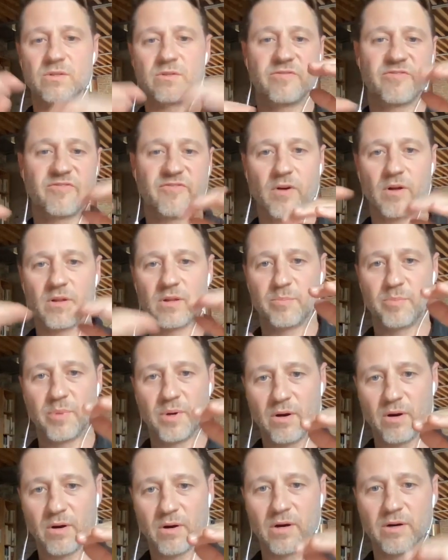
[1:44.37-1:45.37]
to fall
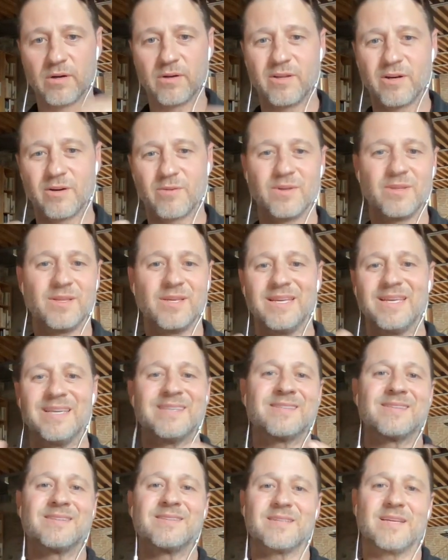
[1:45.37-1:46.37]
apart, there really
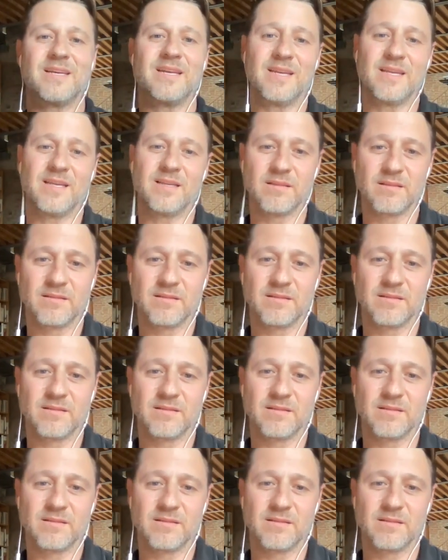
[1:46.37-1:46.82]
isn't any,